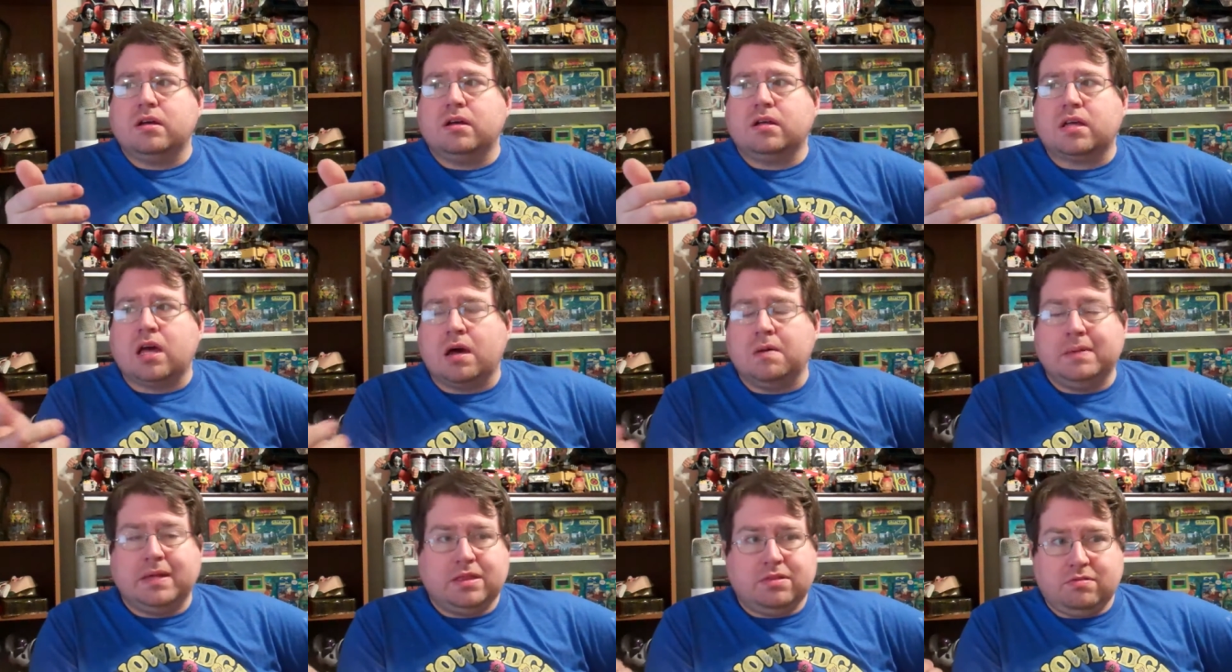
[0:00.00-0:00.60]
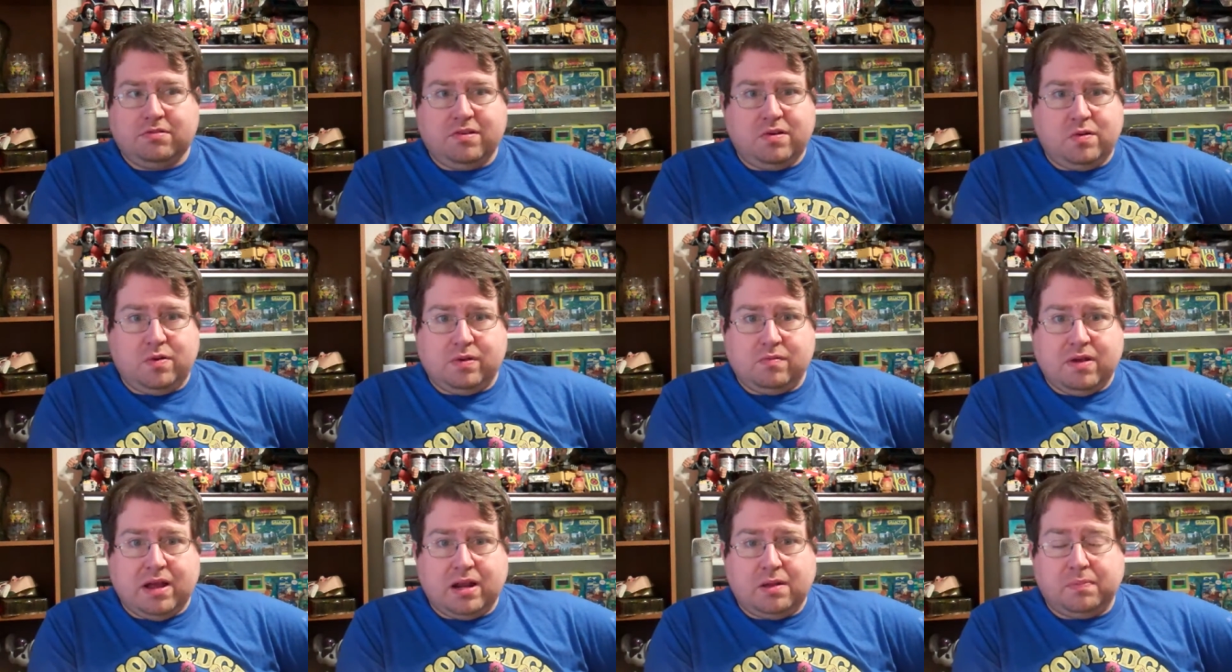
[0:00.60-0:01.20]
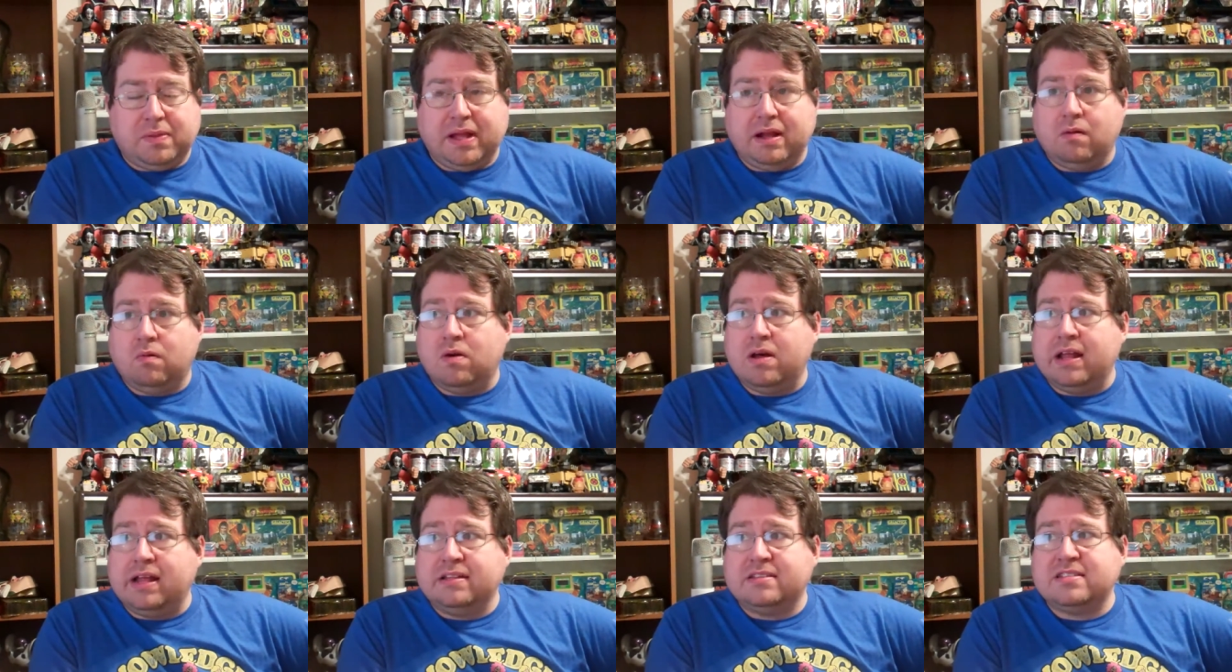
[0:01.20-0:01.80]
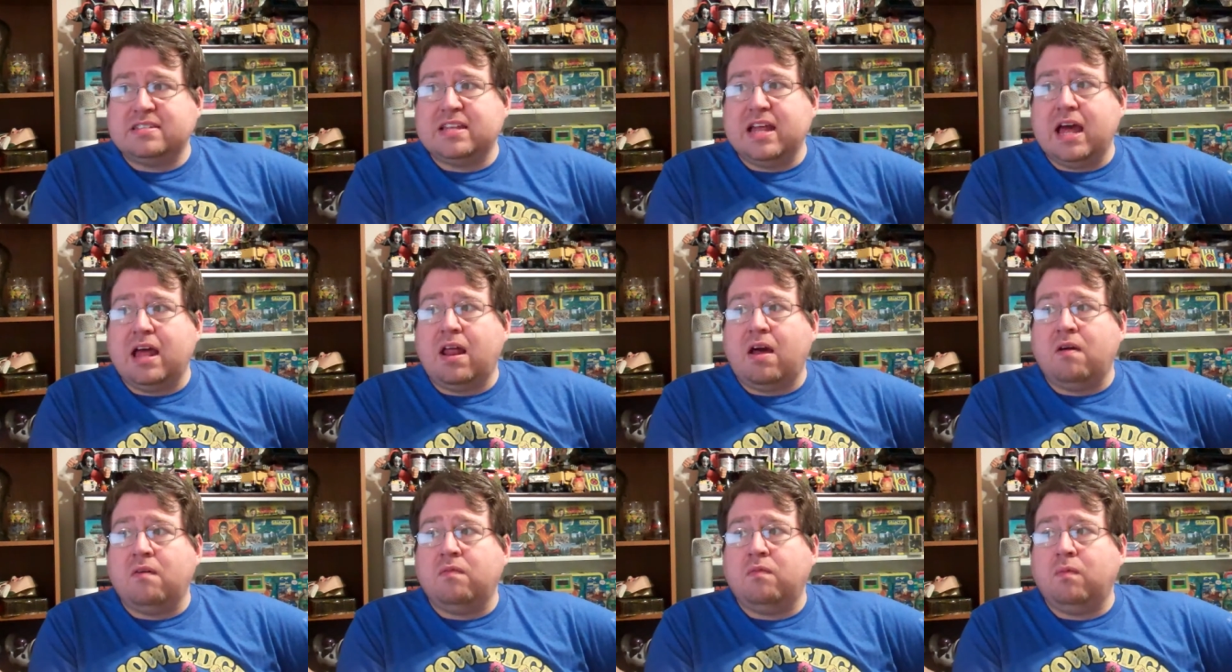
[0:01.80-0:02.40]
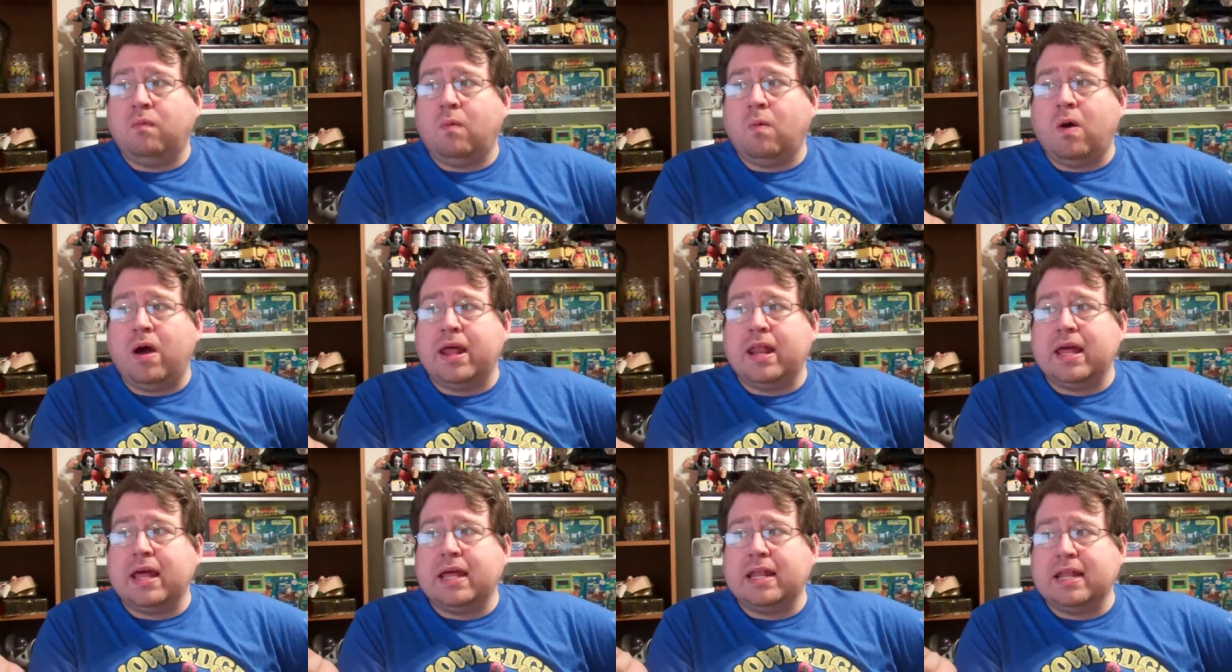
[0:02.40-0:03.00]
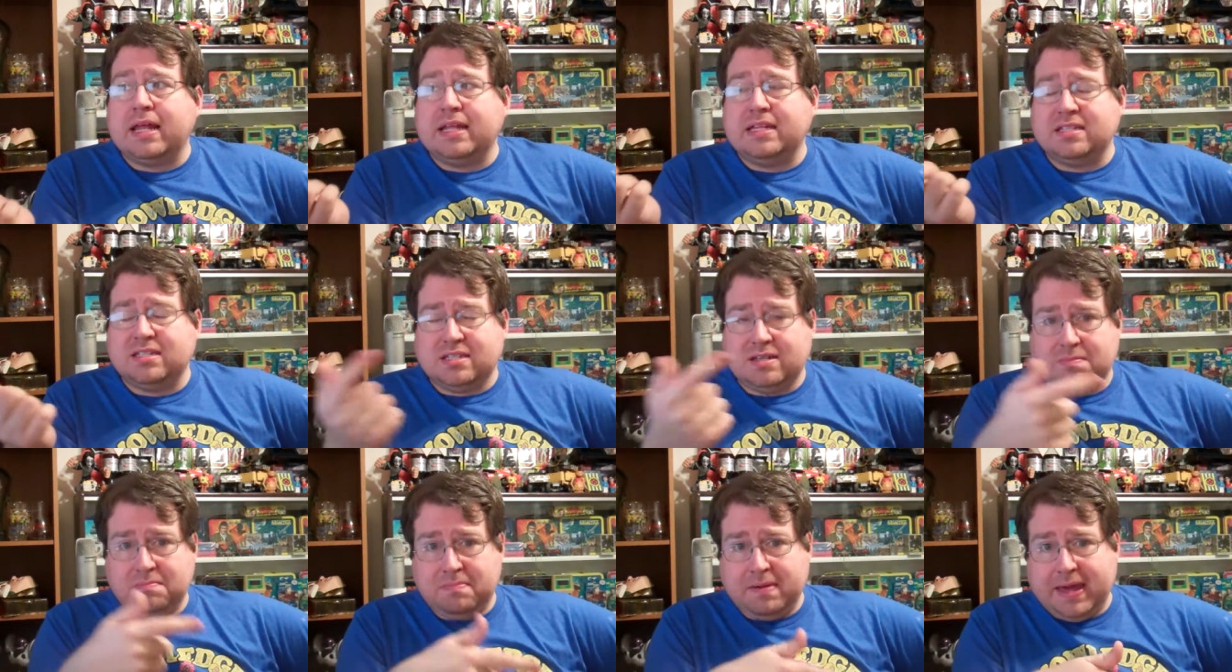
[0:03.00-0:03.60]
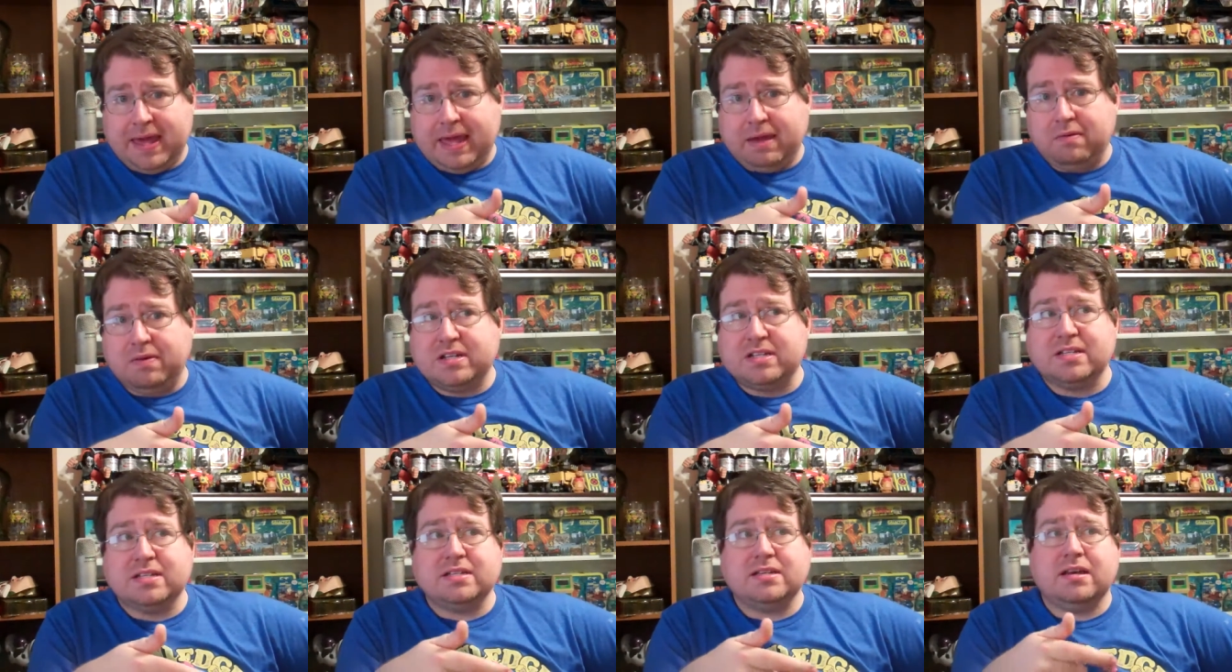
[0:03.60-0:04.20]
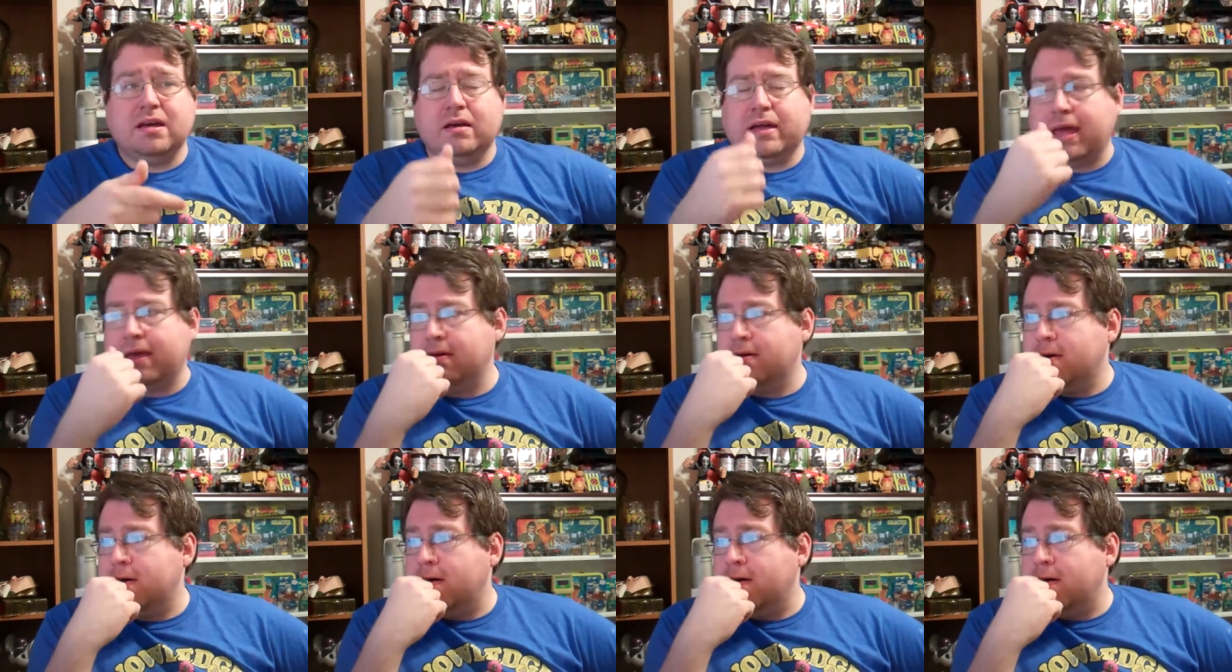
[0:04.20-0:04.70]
coming through in Ready Player One instead of what it needs to be, which is okay.